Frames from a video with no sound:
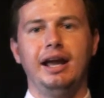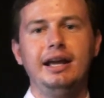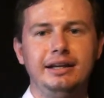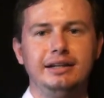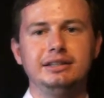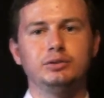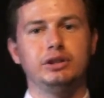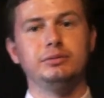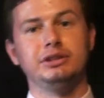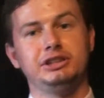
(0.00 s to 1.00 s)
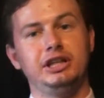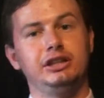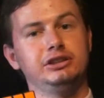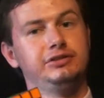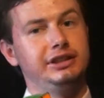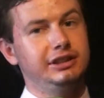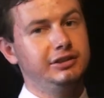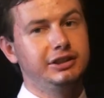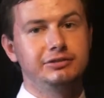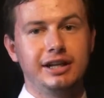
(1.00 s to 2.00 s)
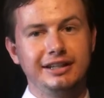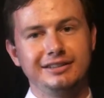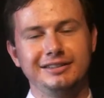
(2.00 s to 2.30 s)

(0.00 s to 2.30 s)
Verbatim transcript: Hey guys, welcome to the challenge video. Are you ready?